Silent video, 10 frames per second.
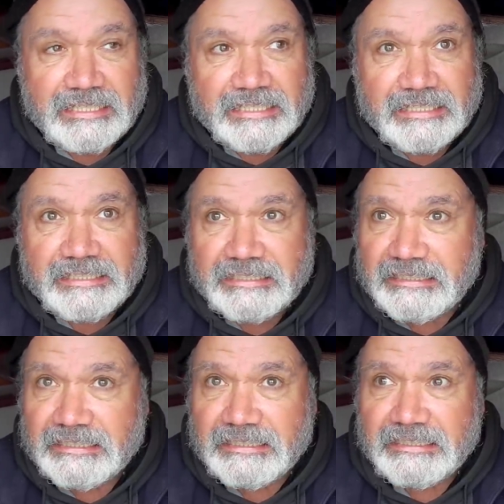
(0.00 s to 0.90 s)

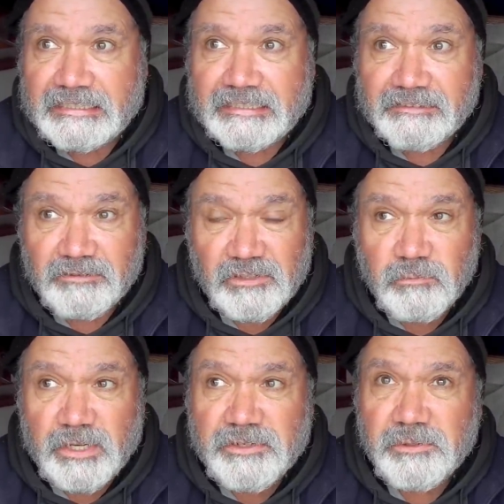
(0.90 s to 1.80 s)
And uh, there is
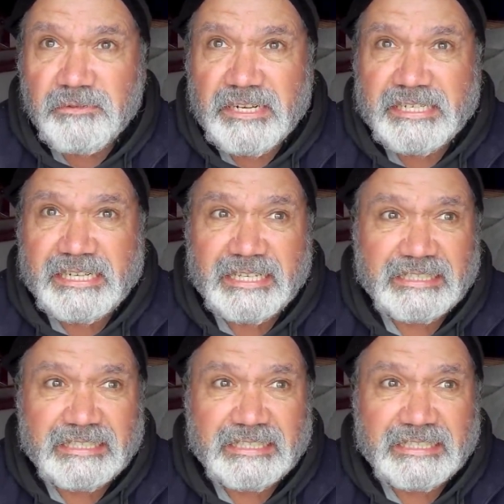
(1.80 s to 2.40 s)
wind already.